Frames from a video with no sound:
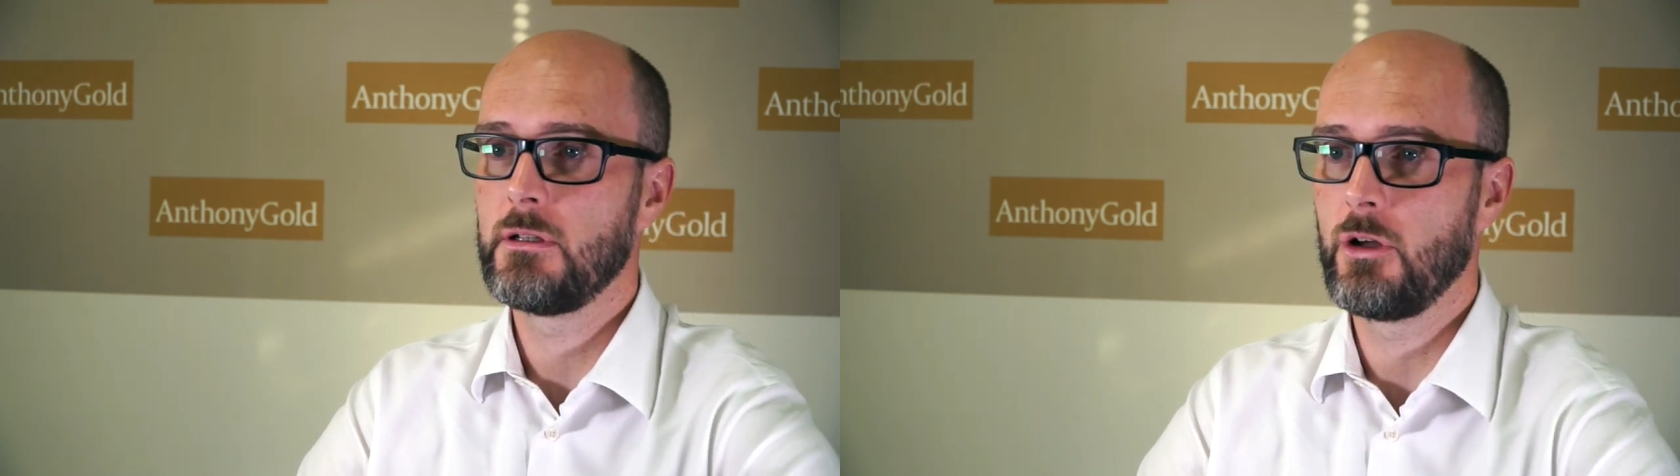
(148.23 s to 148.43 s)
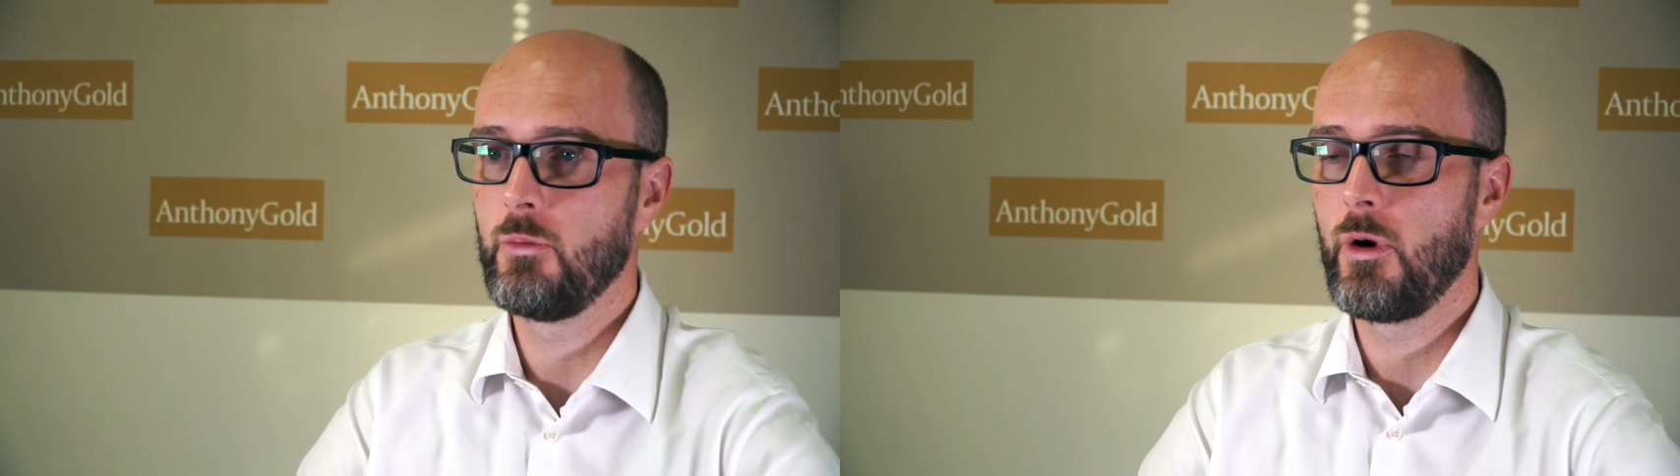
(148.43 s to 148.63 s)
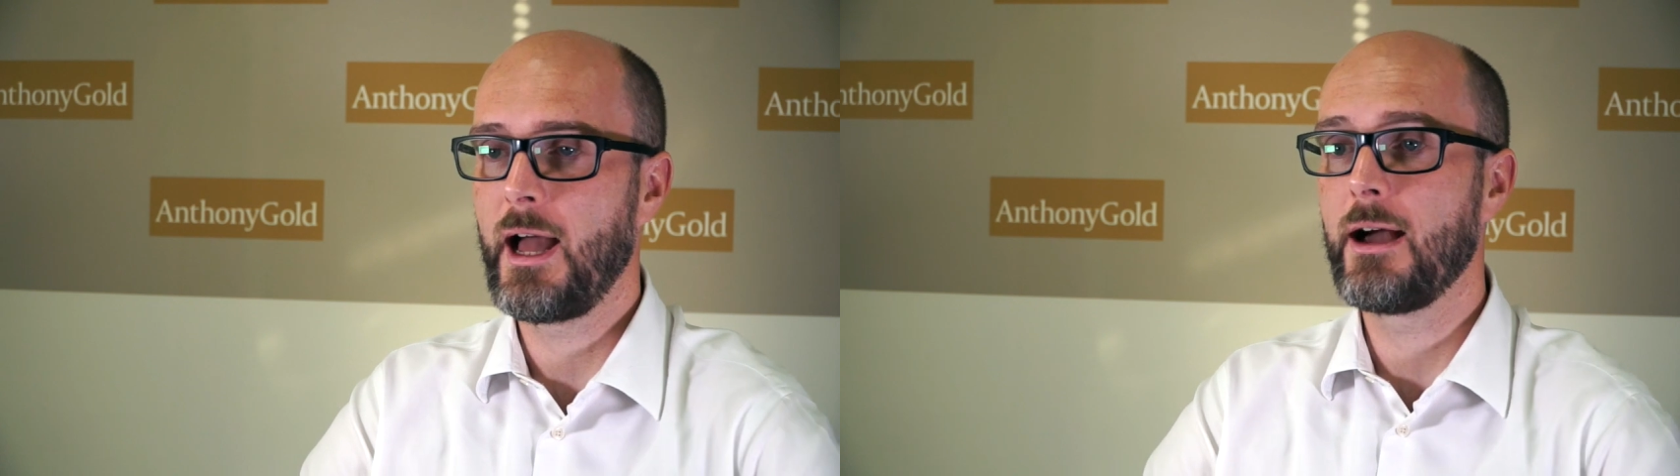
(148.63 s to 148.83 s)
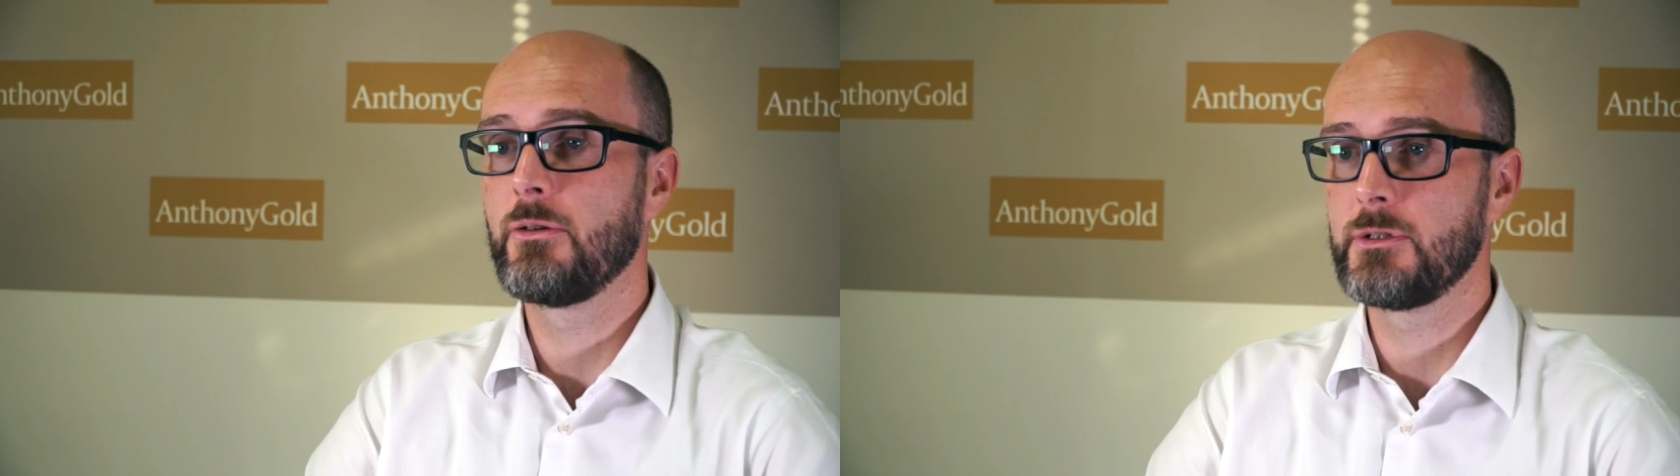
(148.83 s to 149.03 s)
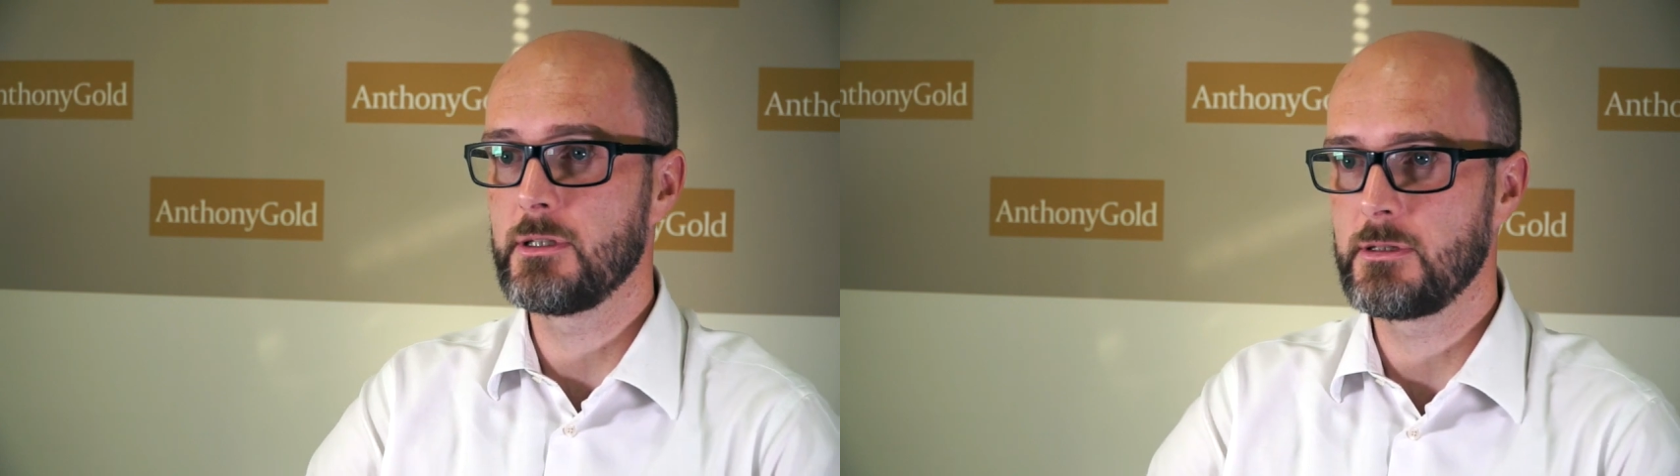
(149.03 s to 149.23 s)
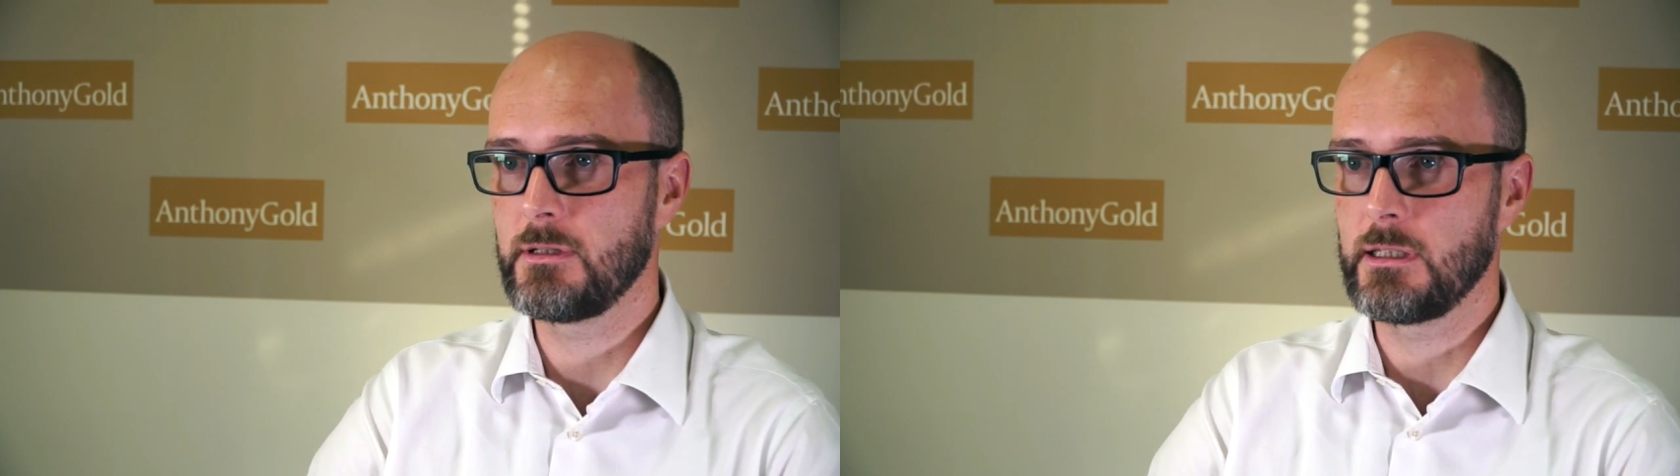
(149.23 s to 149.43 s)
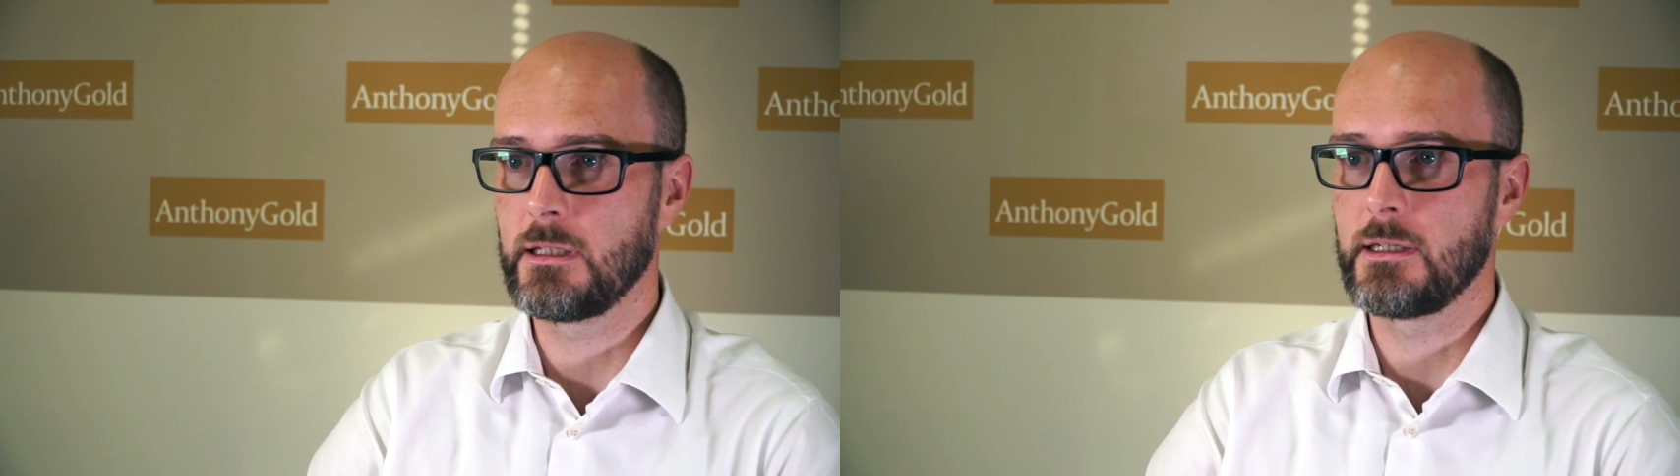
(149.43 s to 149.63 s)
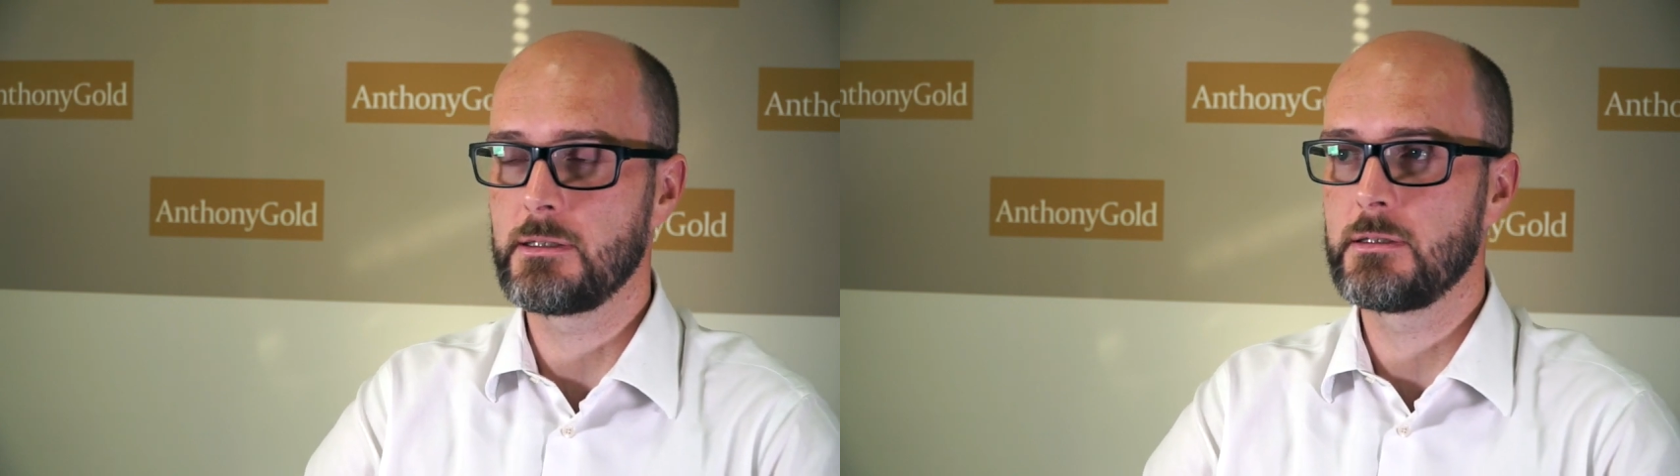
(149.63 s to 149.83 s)
a lot more houses that need
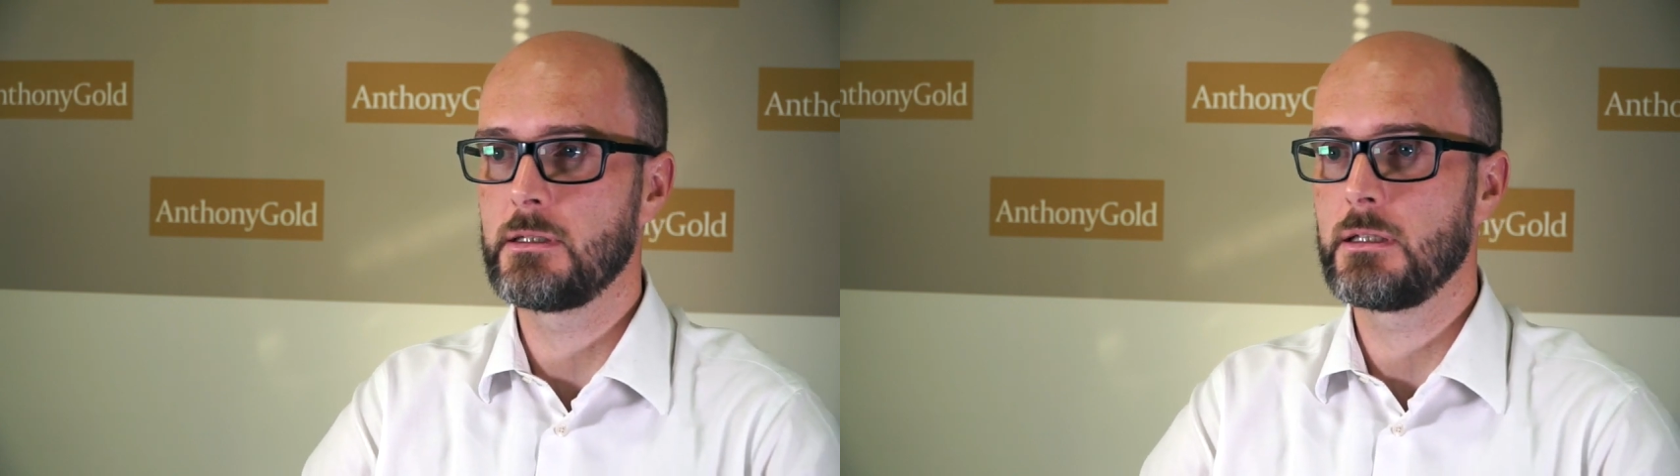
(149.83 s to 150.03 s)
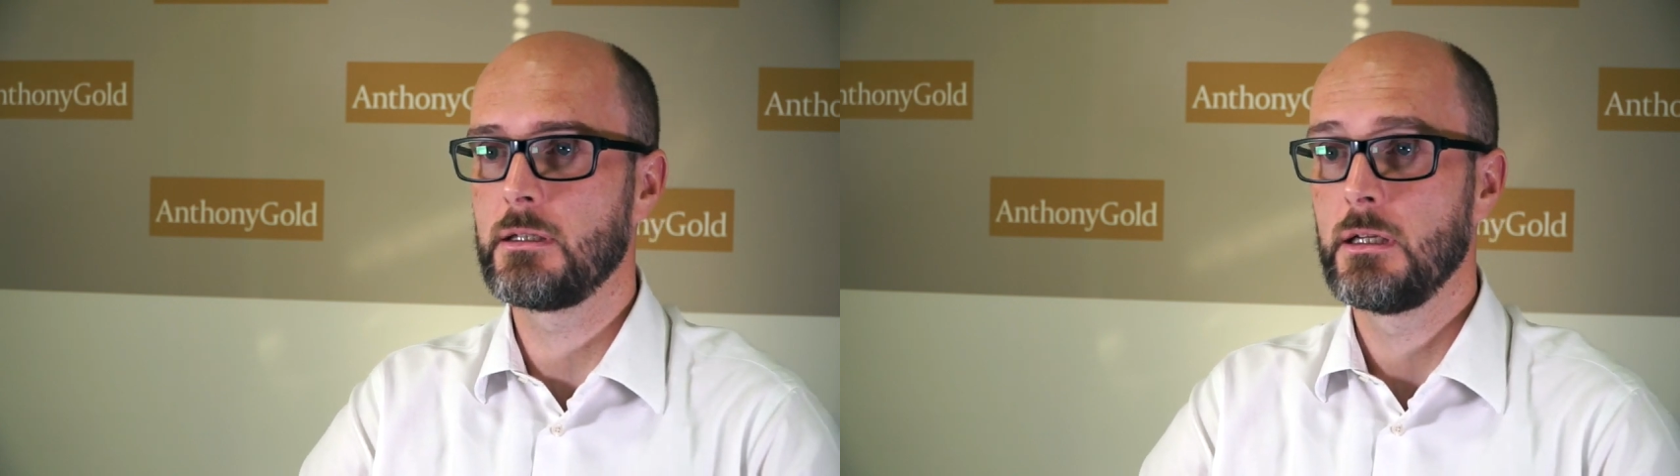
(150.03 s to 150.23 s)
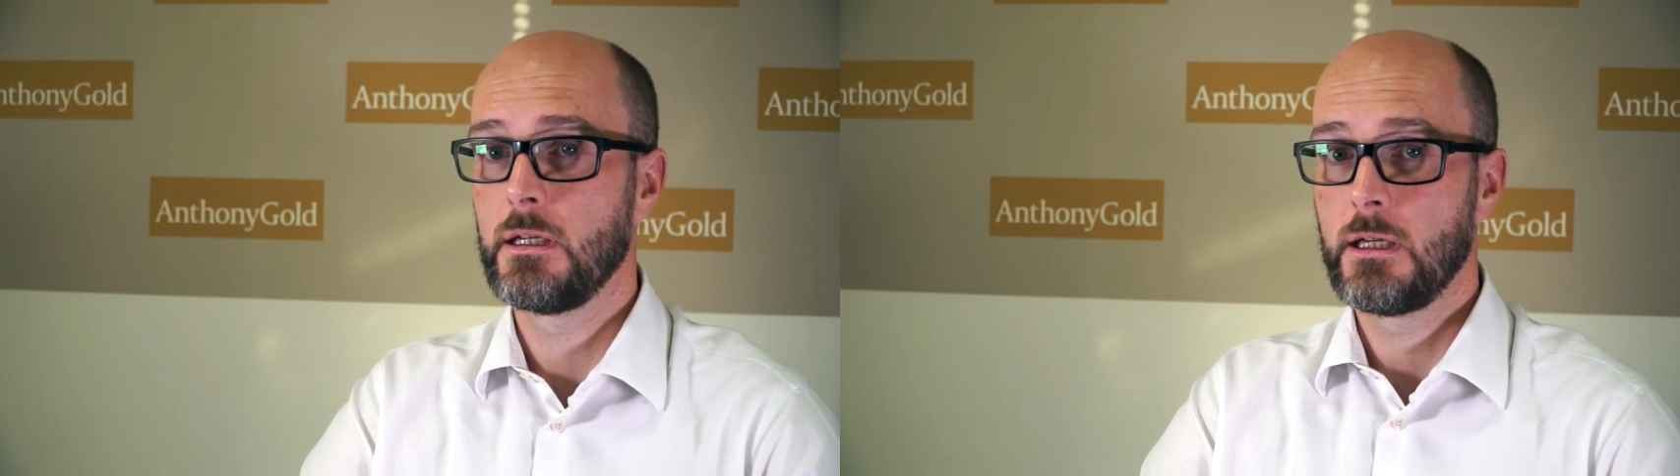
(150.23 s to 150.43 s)
licensing.